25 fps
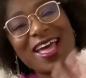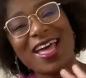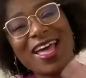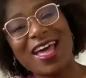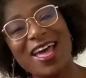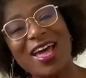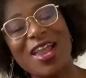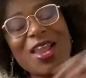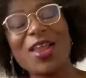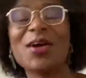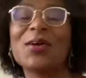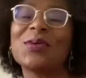
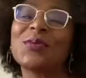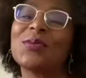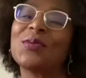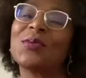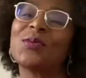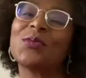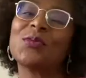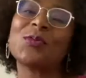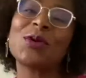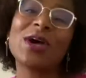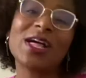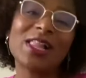Hello,
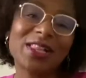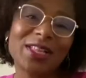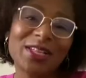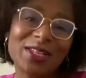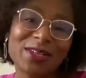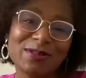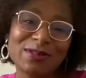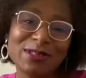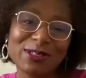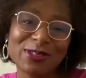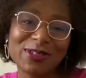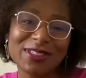
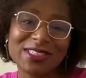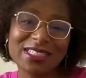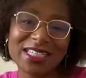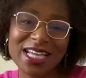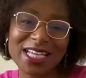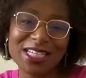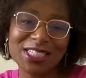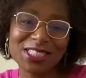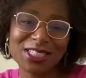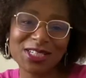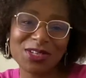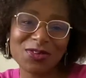welcome to
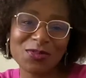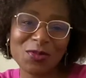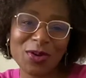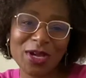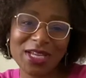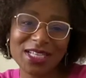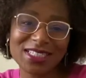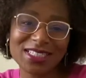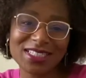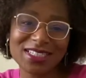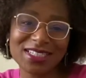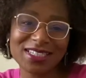Intentionally
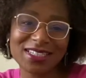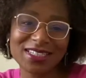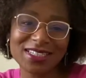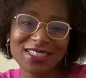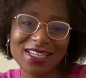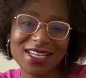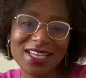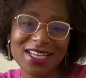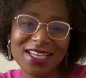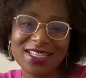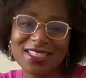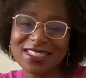
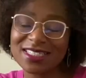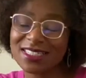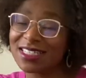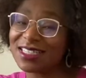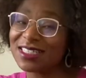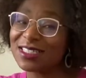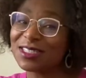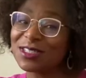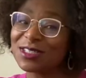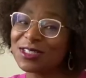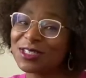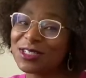Waiting,
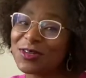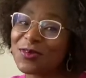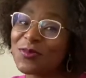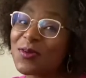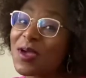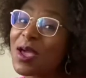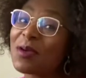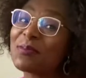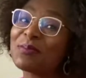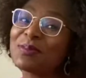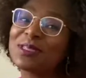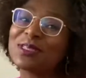Season
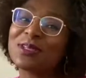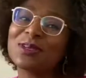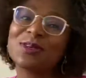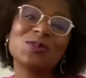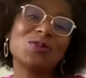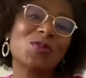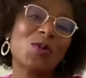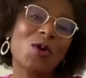2, Episode